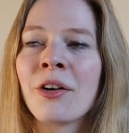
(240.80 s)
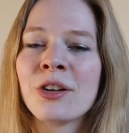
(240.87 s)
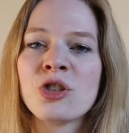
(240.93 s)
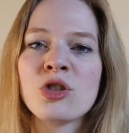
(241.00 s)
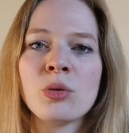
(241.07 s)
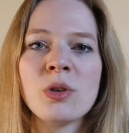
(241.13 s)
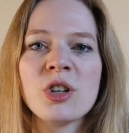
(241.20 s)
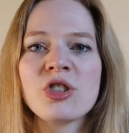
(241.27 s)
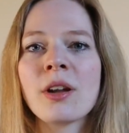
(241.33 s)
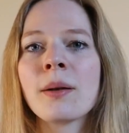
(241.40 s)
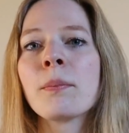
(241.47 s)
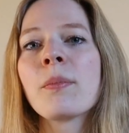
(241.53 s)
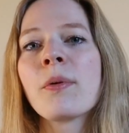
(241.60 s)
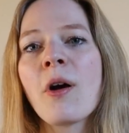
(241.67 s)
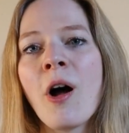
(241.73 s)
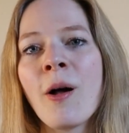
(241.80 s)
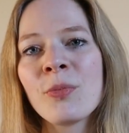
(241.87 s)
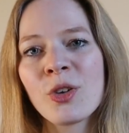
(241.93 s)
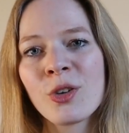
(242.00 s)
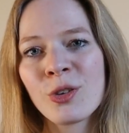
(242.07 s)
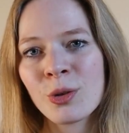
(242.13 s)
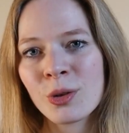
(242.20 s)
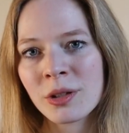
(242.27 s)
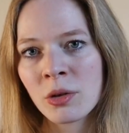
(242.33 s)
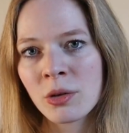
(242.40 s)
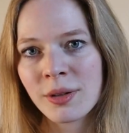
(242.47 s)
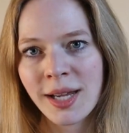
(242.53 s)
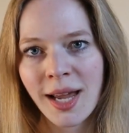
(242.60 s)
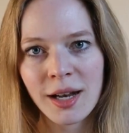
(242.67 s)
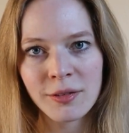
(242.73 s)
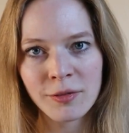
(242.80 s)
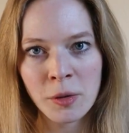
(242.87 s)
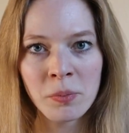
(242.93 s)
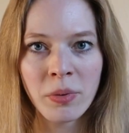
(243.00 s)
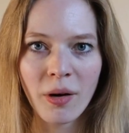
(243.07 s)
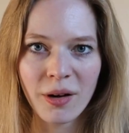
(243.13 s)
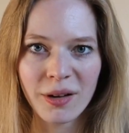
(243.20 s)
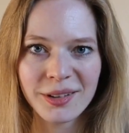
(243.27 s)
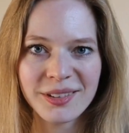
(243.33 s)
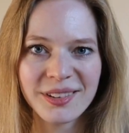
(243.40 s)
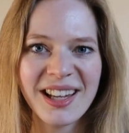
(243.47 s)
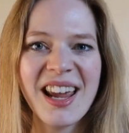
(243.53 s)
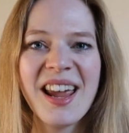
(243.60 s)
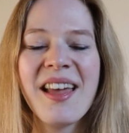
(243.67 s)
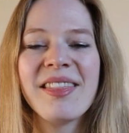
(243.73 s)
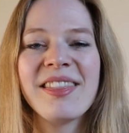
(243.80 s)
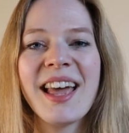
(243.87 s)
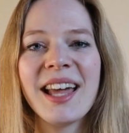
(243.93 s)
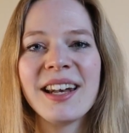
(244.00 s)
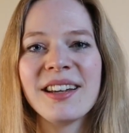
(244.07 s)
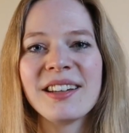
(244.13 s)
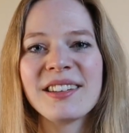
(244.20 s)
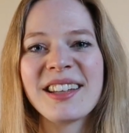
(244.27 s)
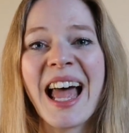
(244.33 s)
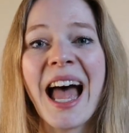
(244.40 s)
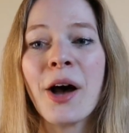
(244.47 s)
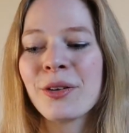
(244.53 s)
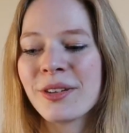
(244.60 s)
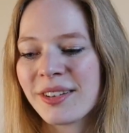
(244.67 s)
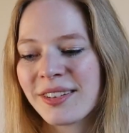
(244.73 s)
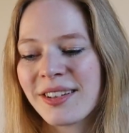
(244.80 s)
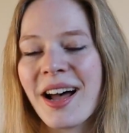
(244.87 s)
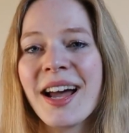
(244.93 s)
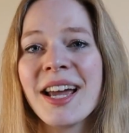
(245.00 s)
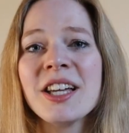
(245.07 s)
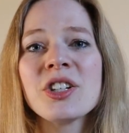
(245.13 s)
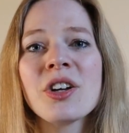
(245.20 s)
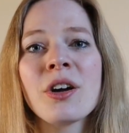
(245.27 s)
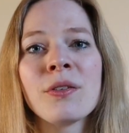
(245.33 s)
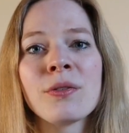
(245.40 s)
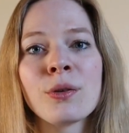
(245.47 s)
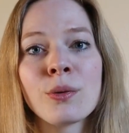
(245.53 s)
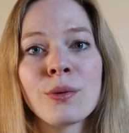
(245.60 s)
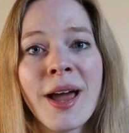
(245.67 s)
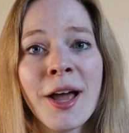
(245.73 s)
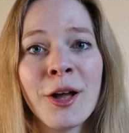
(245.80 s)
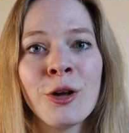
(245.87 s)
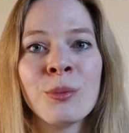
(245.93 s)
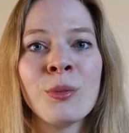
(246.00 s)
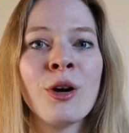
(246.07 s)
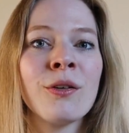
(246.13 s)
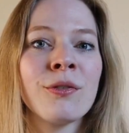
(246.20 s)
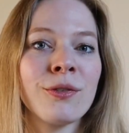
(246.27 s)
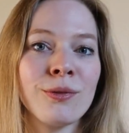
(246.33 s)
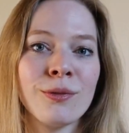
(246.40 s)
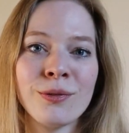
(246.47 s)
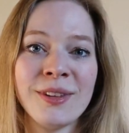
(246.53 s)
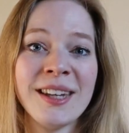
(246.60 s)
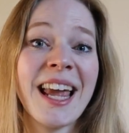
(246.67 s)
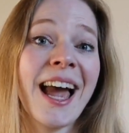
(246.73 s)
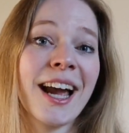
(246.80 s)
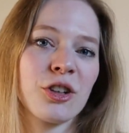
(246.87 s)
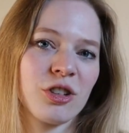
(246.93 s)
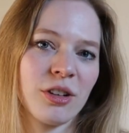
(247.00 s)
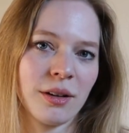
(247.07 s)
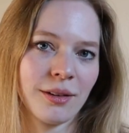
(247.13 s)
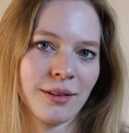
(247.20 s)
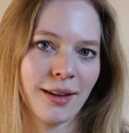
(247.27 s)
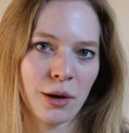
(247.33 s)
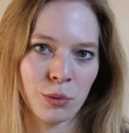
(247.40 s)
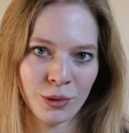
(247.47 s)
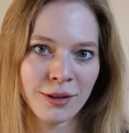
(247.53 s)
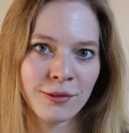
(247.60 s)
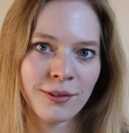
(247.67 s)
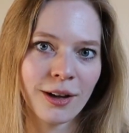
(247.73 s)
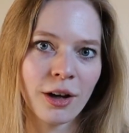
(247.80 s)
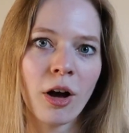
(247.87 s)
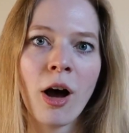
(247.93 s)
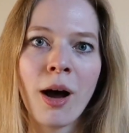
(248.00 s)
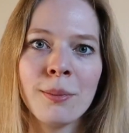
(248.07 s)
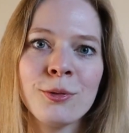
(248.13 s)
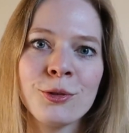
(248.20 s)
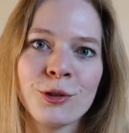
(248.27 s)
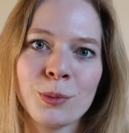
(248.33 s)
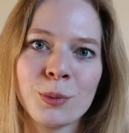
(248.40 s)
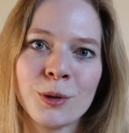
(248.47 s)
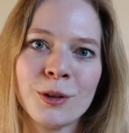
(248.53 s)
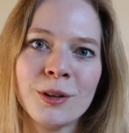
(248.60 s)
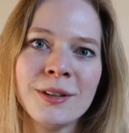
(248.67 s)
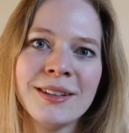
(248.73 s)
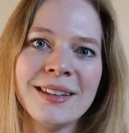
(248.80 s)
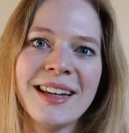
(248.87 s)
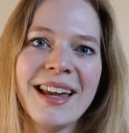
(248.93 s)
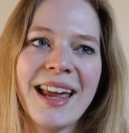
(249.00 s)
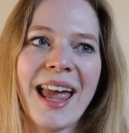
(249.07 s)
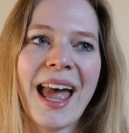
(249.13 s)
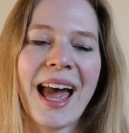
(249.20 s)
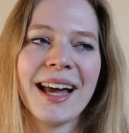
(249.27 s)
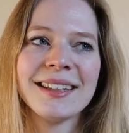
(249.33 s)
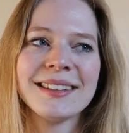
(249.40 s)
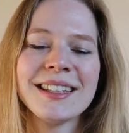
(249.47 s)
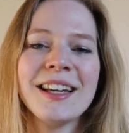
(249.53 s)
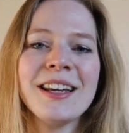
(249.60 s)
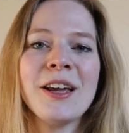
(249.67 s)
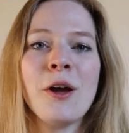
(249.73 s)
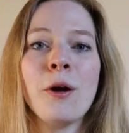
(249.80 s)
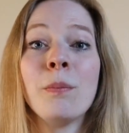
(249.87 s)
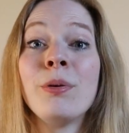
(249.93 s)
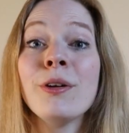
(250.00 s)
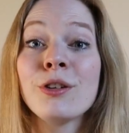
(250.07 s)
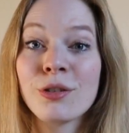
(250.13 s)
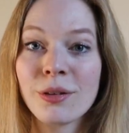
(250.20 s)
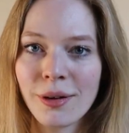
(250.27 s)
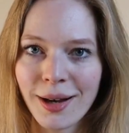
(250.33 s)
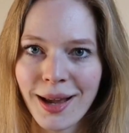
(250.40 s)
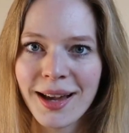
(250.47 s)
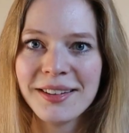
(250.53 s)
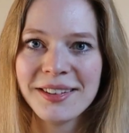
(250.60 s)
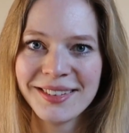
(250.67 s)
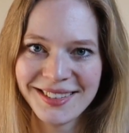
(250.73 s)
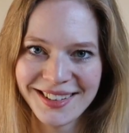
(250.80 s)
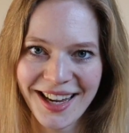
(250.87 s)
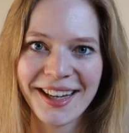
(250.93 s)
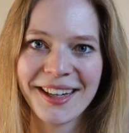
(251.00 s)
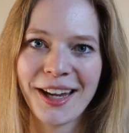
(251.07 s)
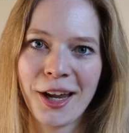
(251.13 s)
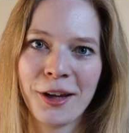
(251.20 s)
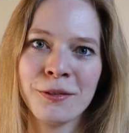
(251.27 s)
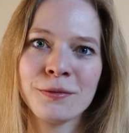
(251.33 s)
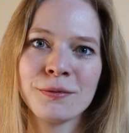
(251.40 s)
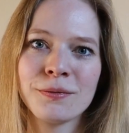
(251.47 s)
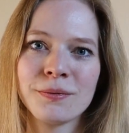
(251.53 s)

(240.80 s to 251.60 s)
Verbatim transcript: our intuition prompt a certain creative impulse that is outside of the realm of the actions that we feel comfortable and habitualize taking.